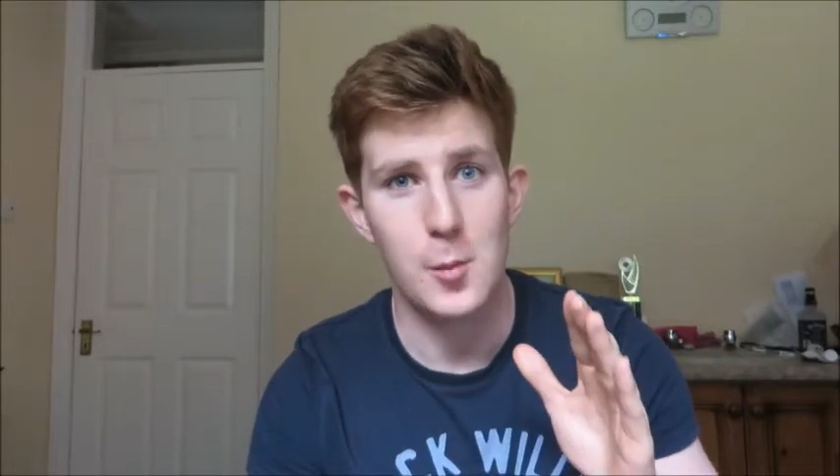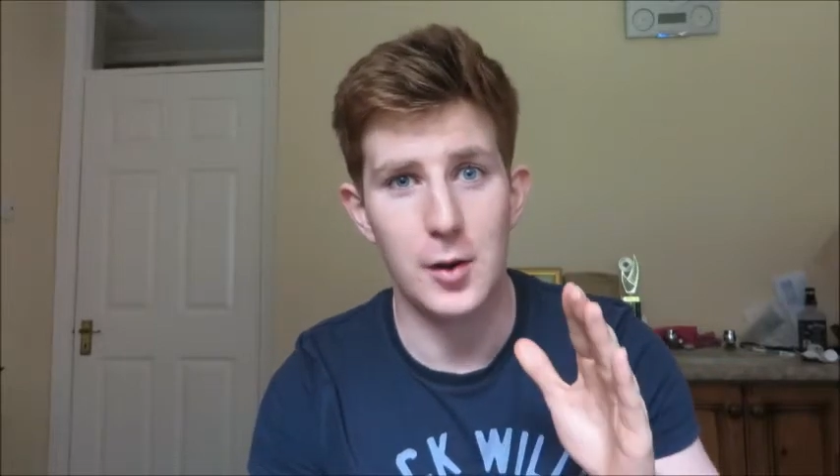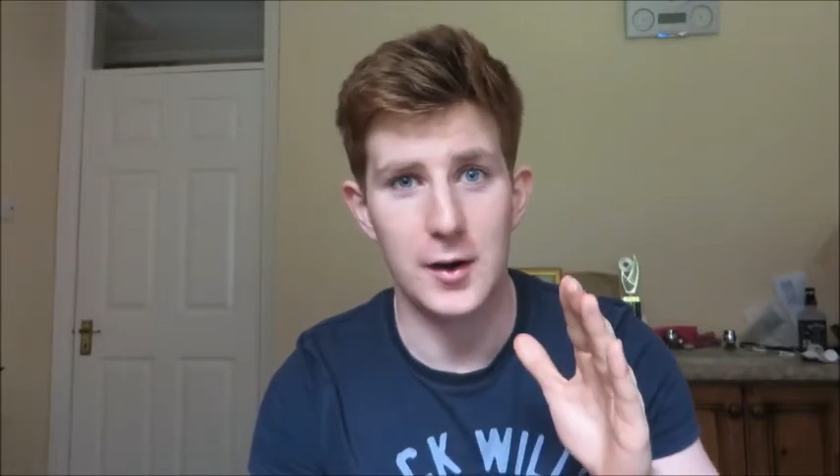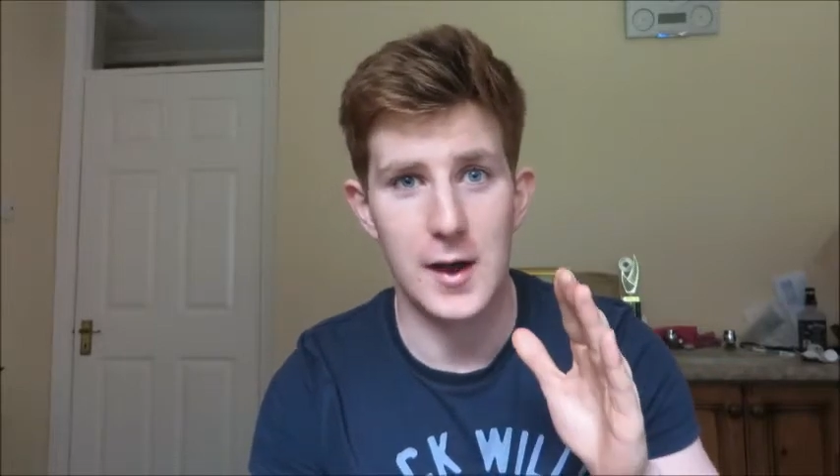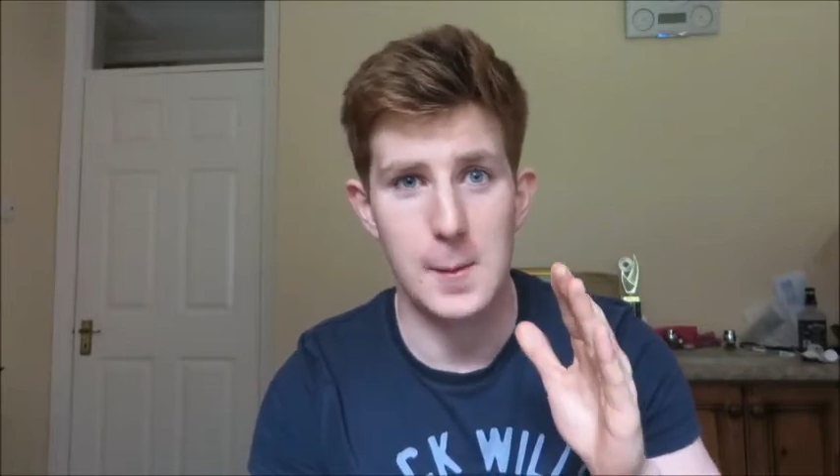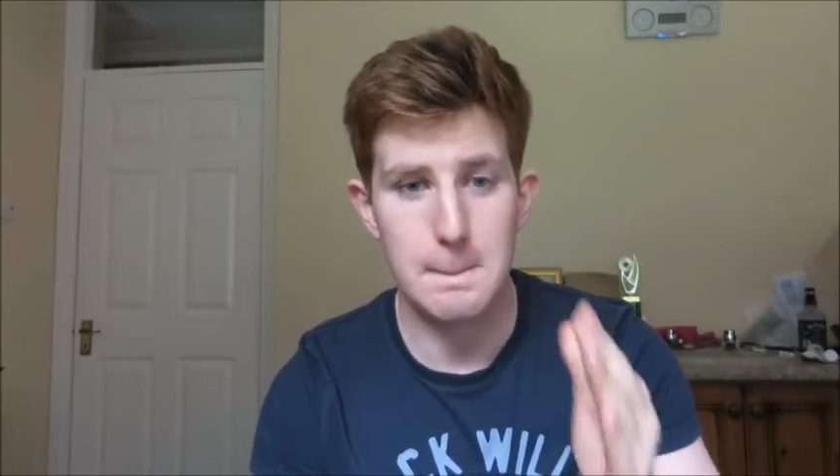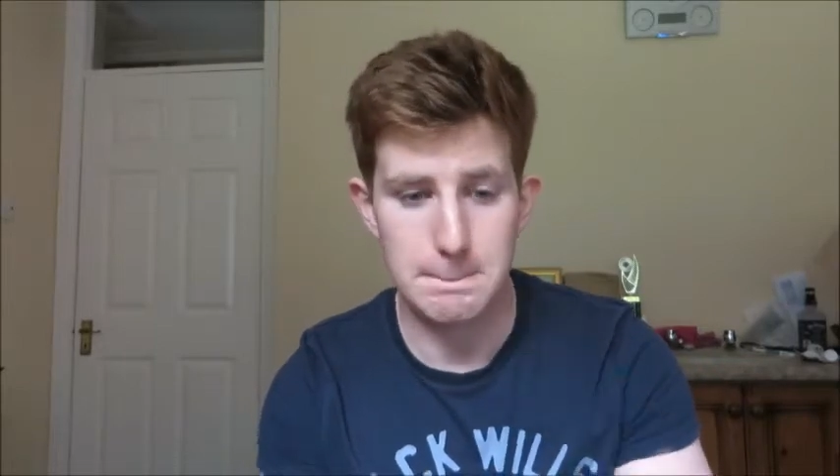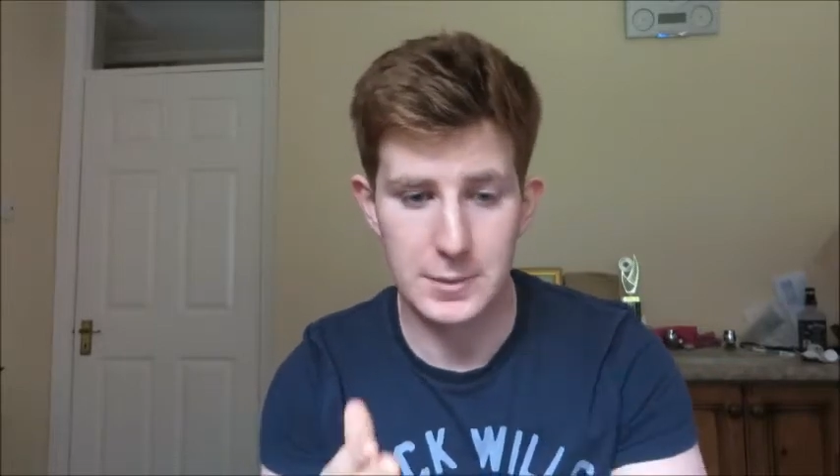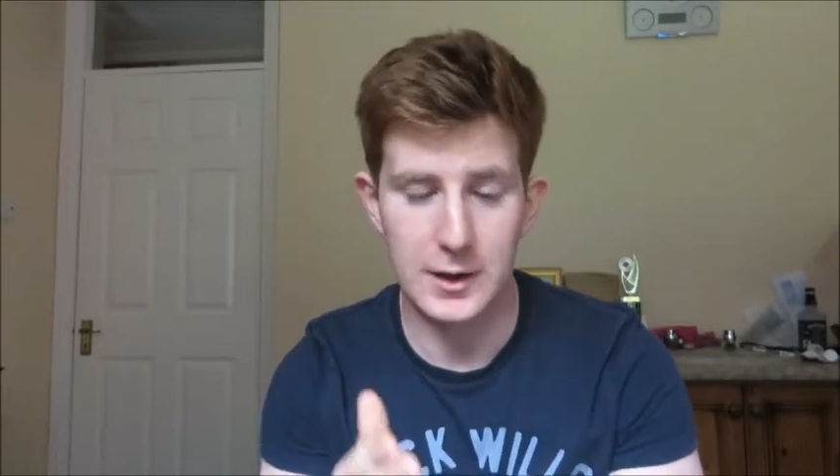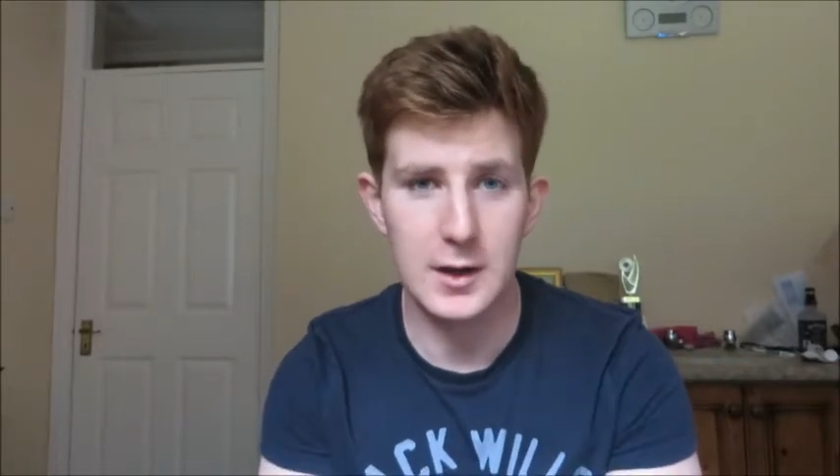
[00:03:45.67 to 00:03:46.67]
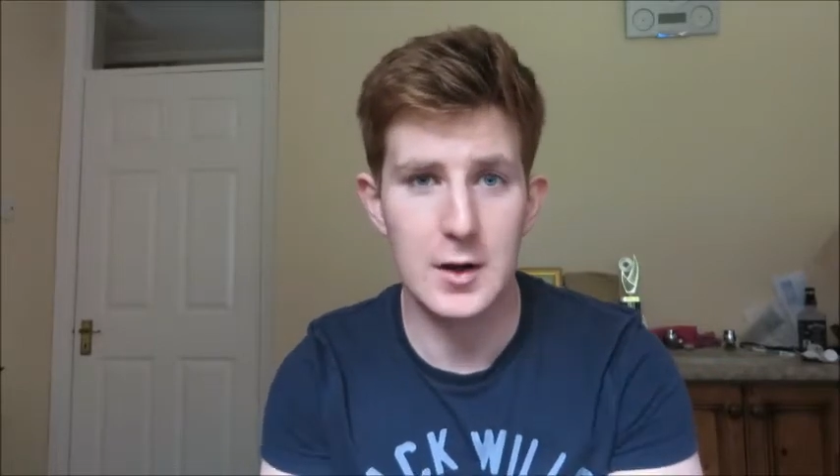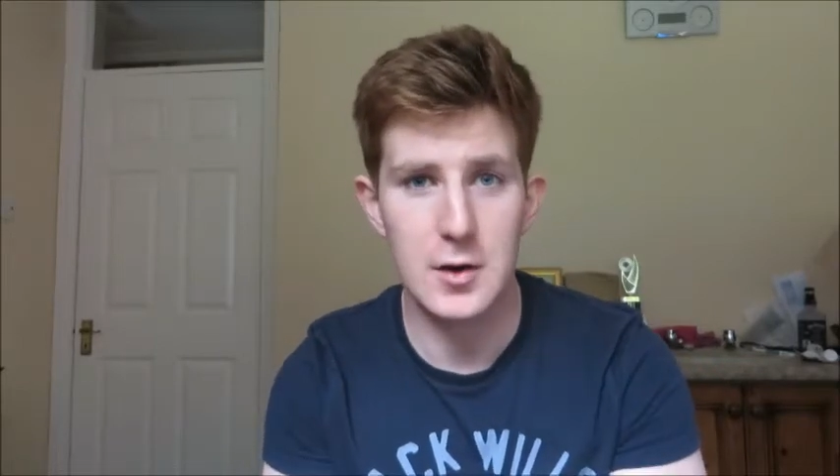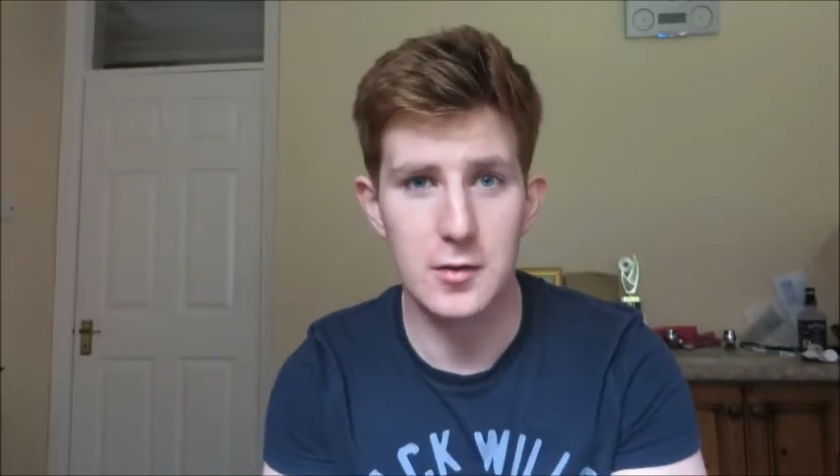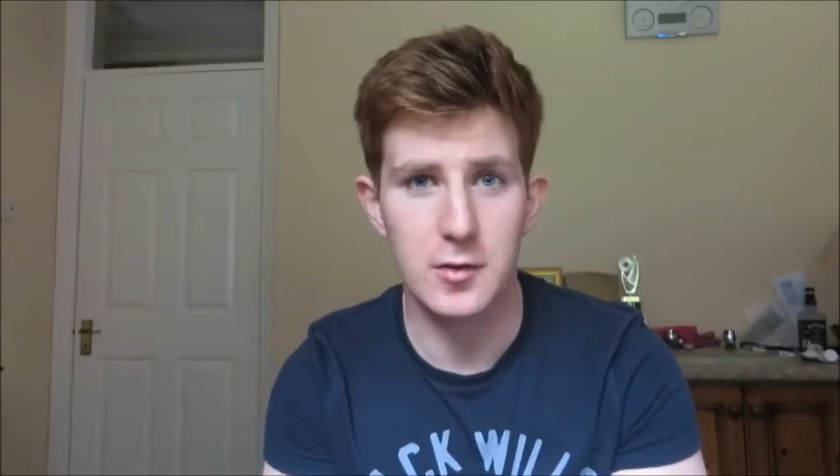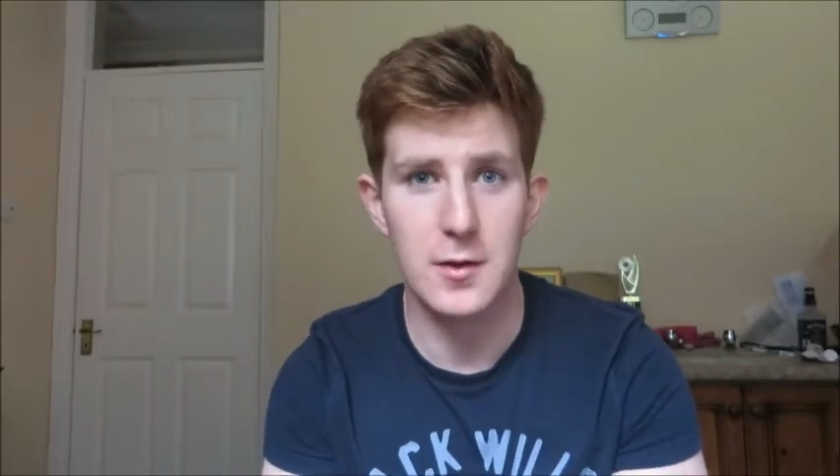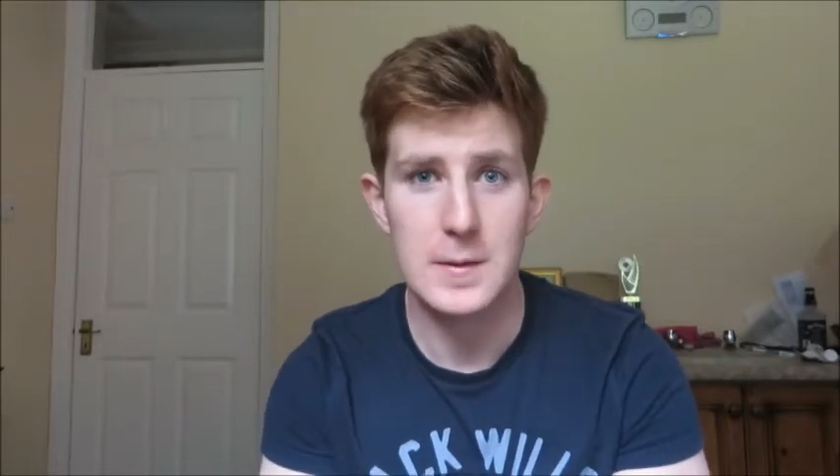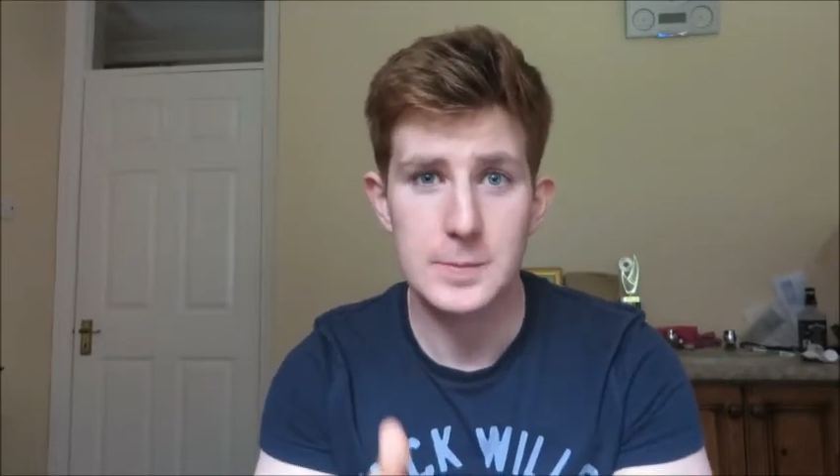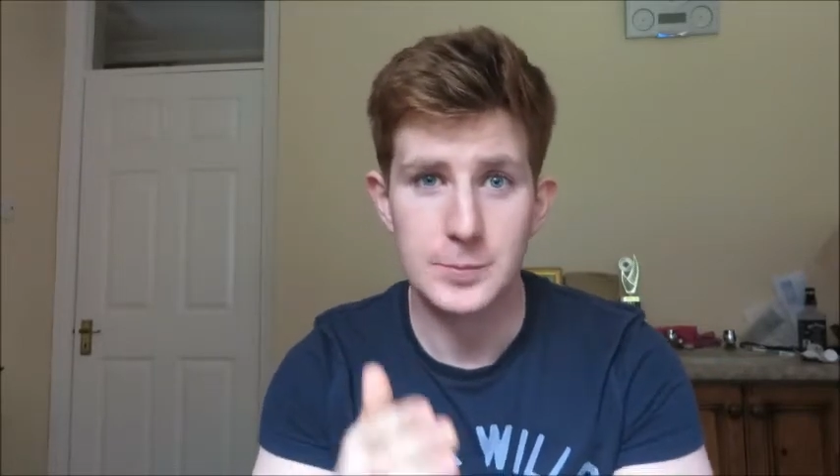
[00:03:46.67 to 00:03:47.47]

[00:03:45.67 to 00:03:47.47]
But beginners,